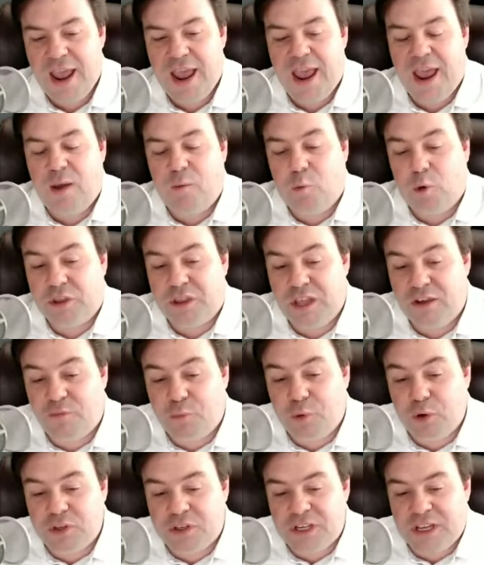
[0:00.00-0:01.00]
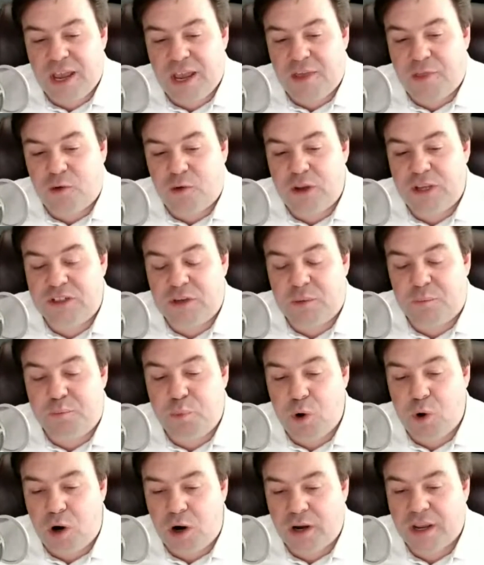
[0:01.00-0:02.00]
And what they've put together is a
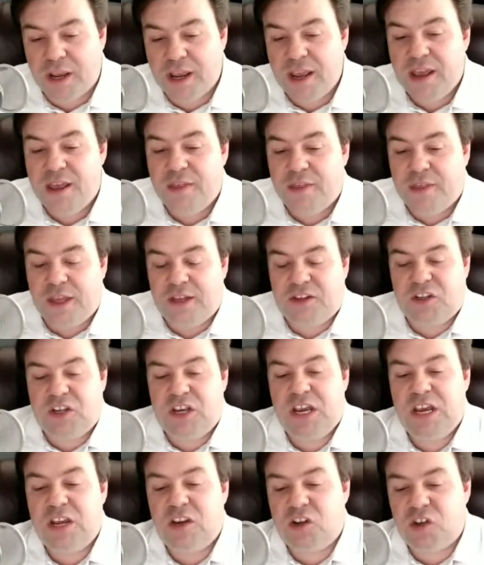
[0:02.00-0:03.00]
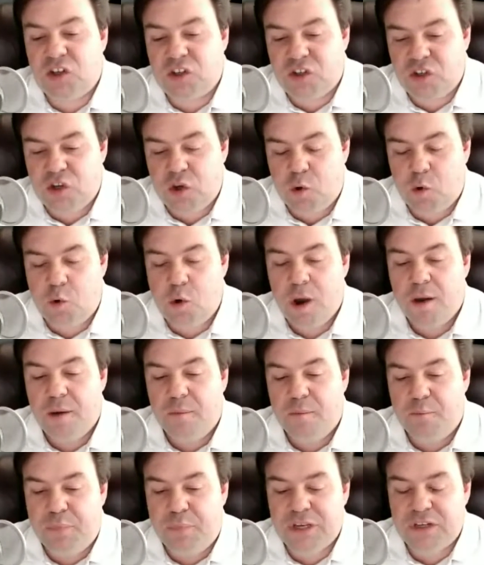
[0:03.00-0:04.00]
book that teaches you
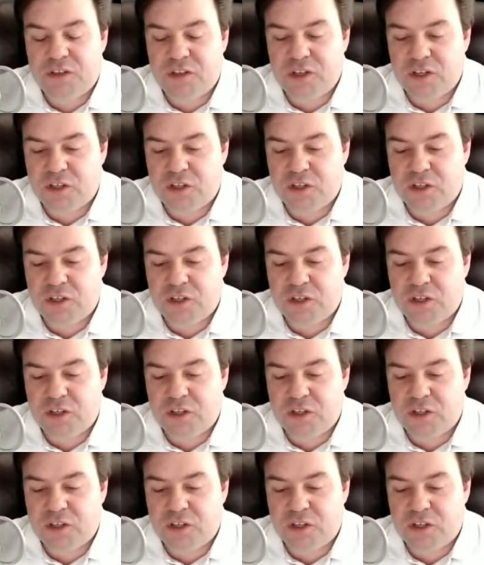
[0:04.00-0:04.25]
business